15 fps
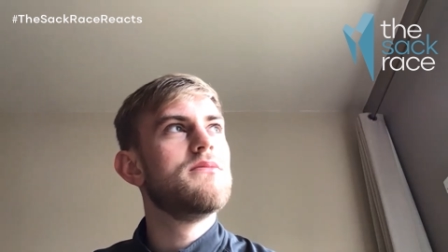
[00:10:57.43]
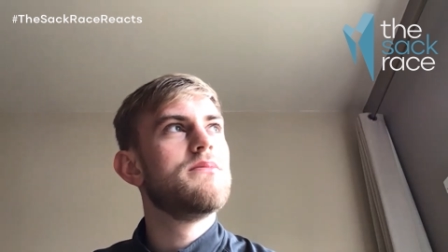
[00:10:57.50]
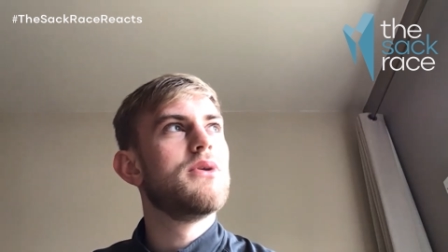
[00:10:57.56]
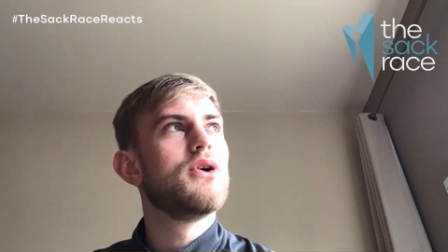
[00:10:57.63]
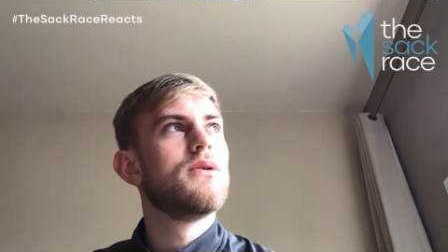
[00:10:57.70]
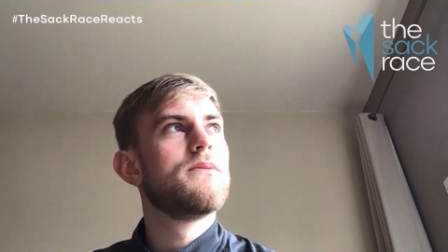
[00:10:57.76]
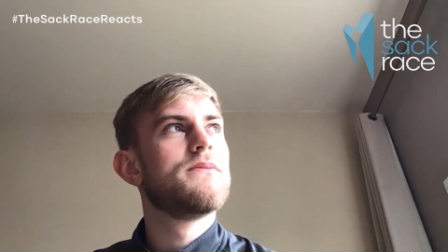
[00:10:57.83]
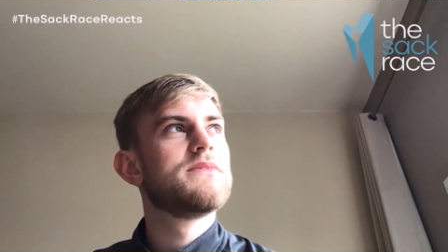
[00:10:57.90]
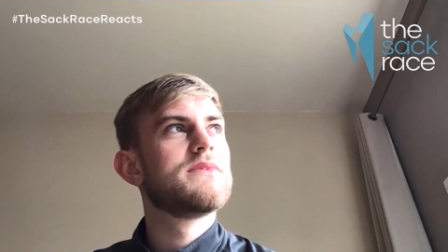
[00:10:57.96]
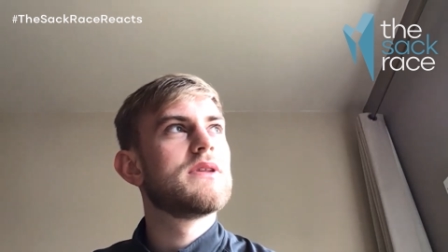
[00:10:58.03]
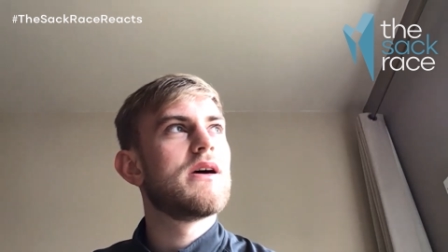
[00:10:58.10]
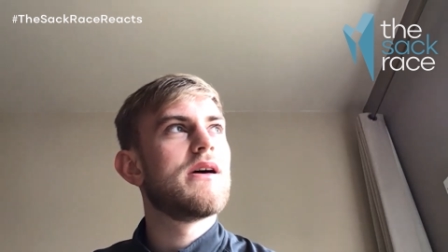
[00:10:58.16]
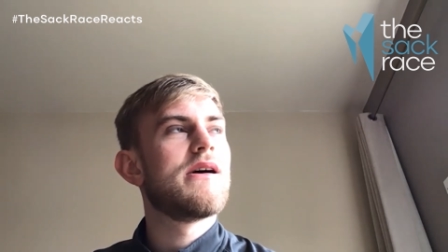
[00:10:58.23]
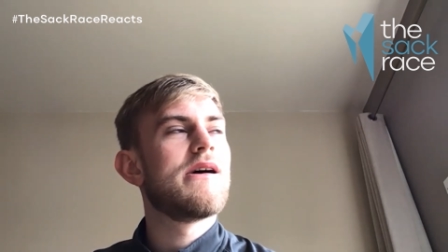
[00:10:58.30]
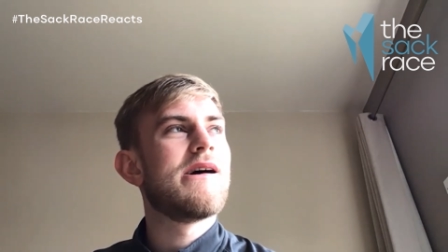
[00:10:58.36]
But
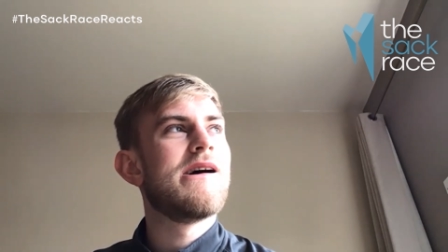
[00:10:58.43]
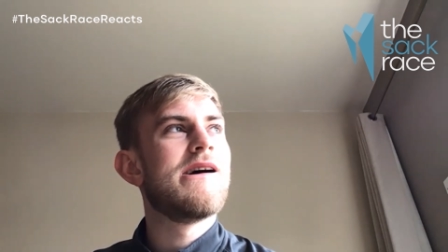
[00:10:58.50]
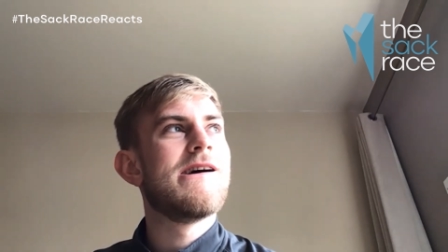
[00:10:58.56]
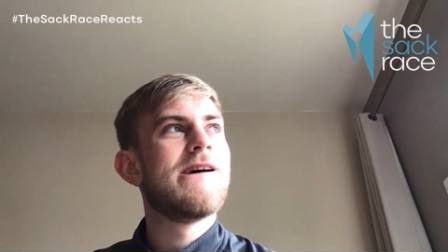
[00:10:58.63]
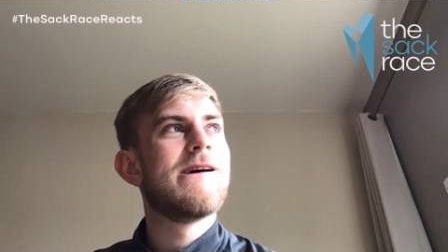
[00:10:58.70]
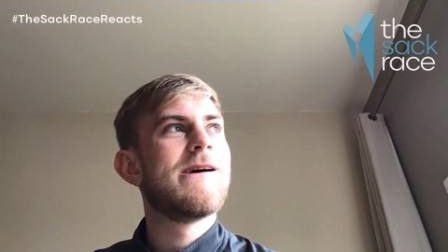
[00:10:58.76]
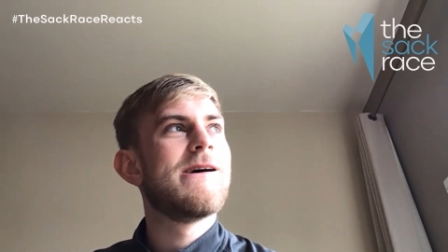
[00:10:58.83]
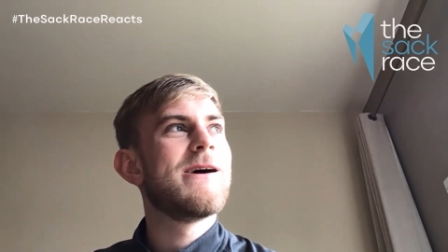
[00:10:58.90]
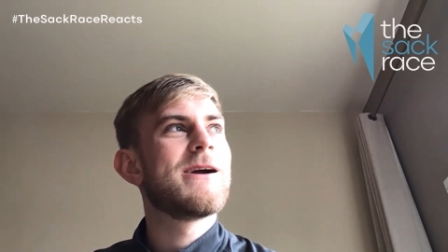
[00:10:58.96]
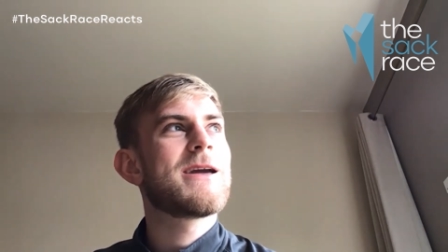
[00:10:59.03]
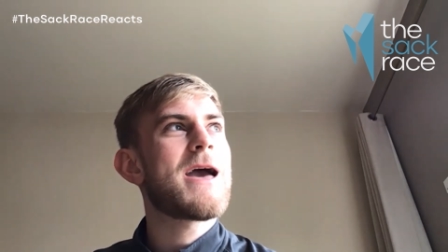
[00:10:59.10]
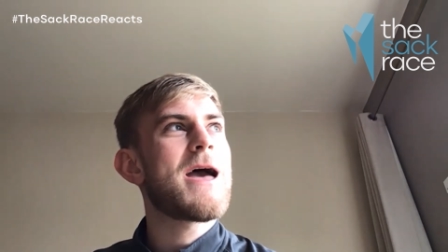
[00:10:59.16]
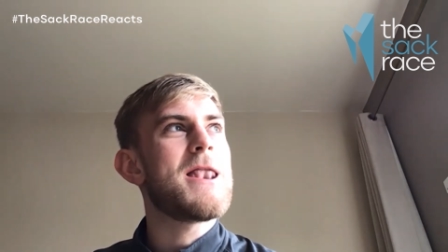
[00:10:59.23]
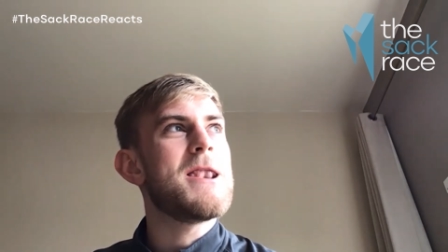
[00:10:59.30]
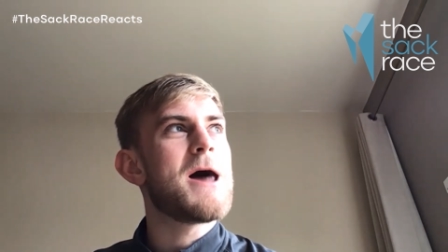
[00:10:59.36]

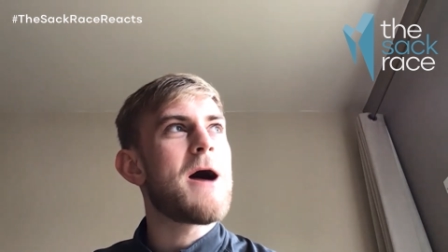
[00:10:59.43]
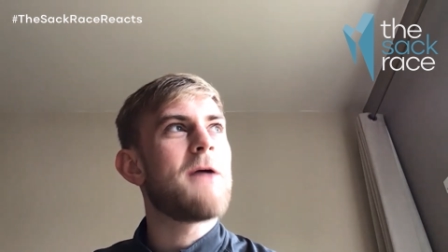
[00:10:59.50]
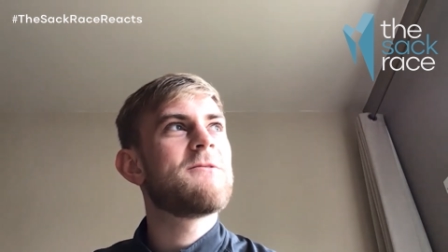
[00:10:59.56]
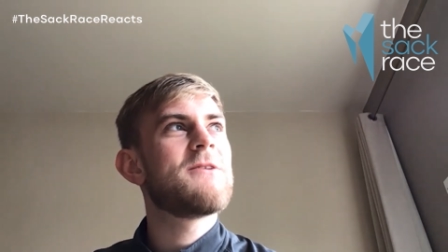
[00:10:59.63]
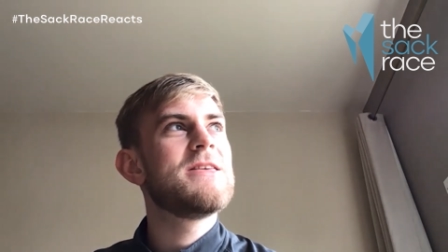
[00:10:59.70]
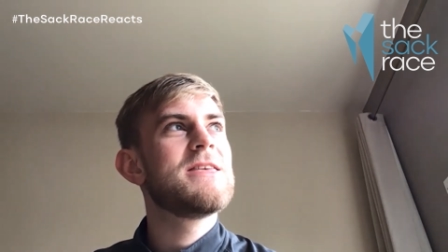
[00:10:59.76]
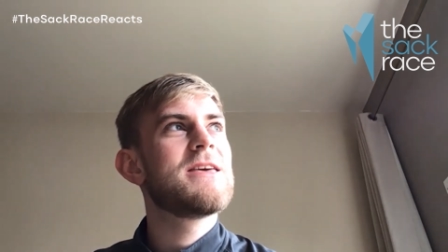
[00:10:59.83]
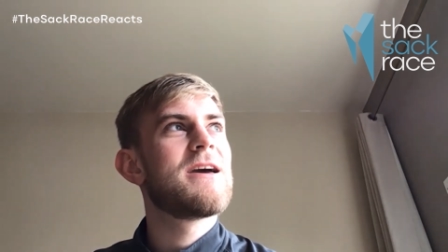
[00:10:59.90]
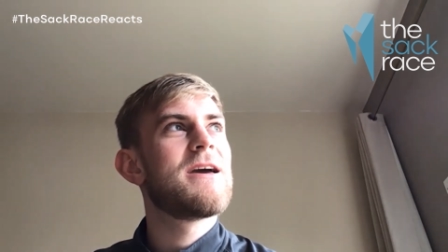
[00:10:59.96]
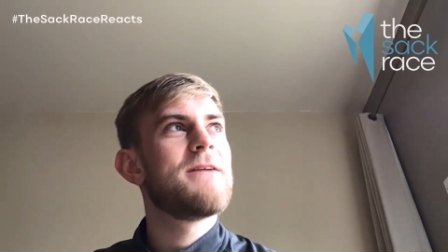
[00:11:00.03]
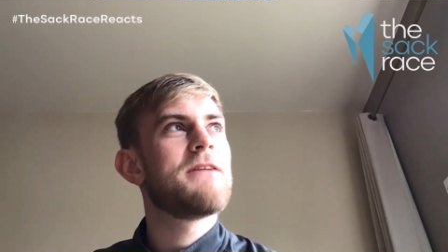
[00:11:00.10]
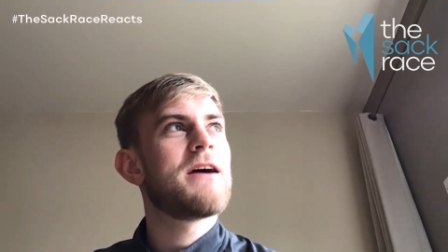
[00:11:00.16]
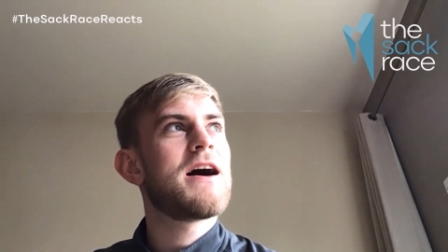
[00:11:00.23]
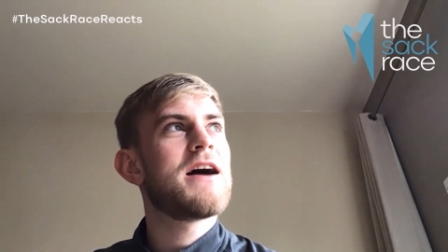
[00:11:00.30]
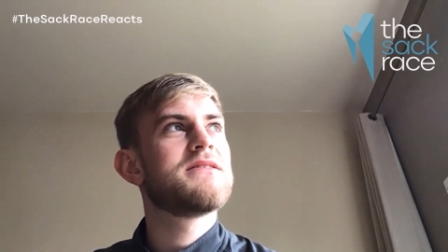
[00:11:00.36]
again, I think
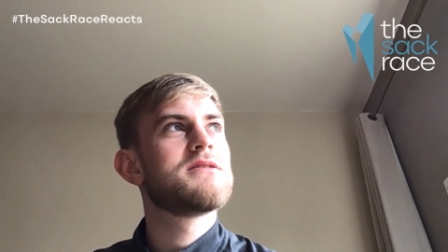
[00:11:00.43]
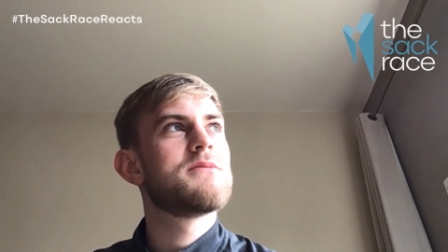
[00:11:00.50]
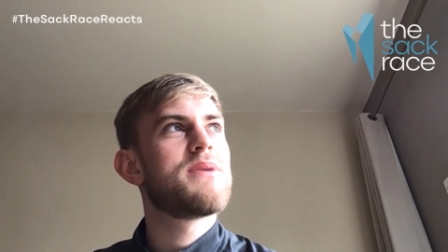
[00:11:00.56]
if I had to